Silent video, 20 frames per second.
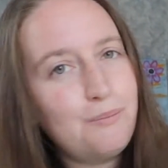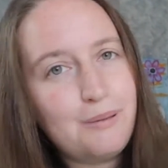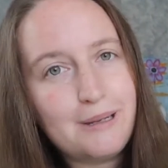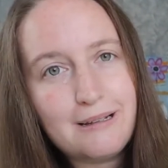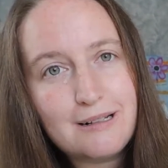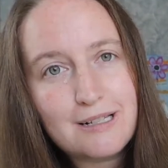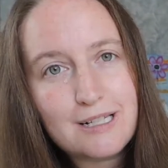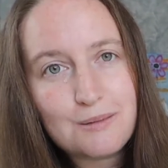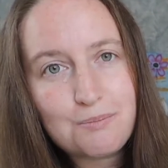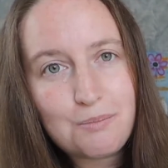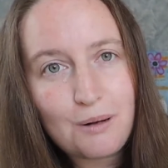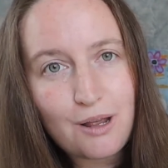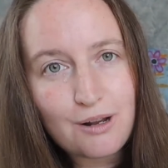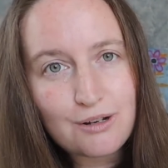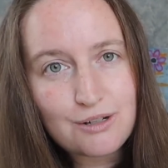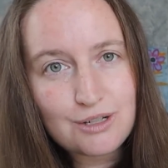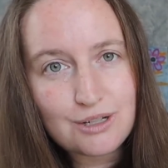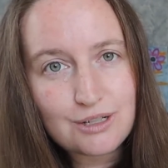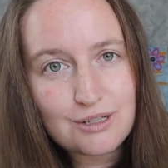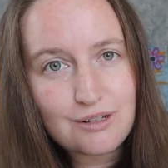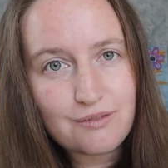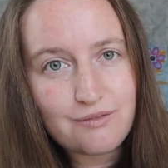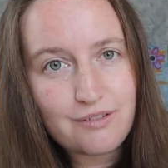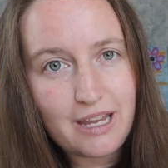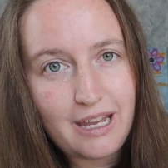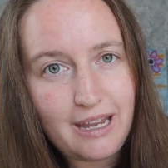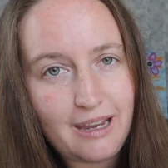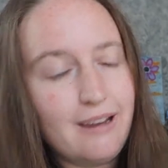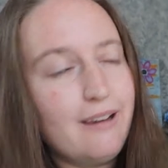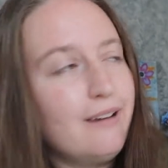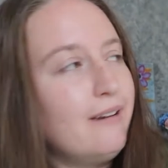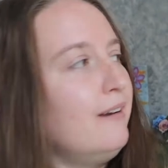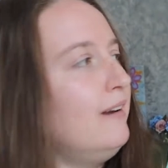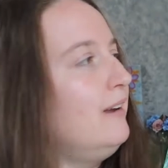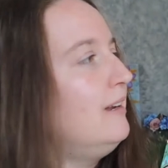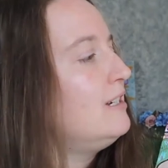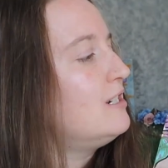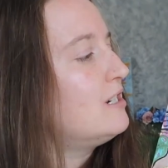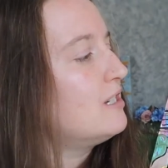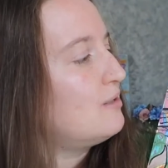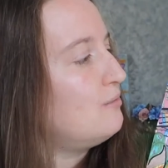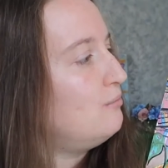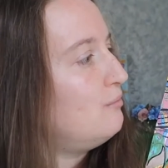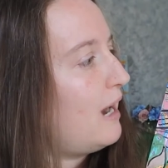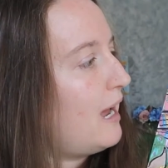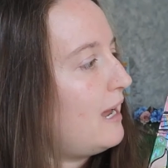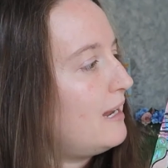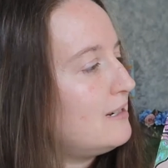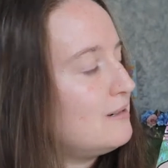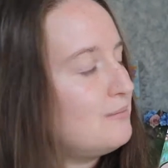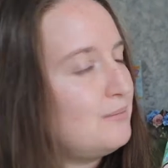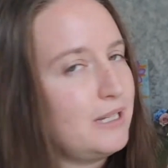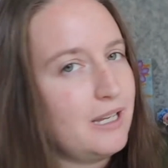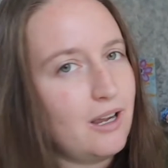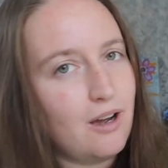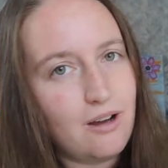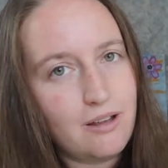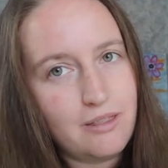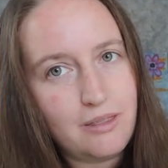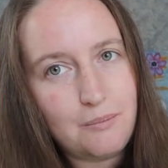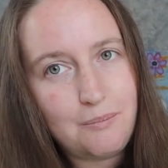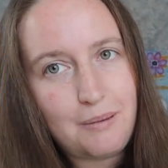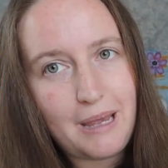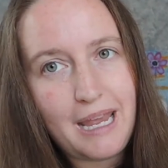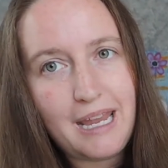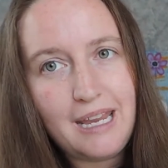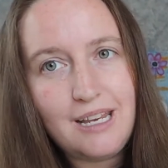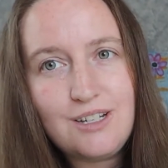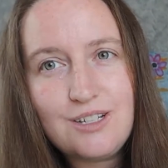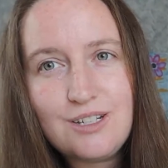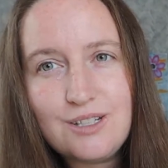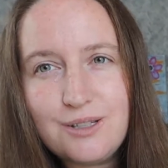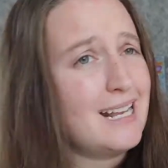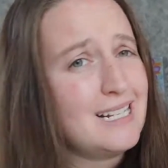big splotches of ink just randomly on the page.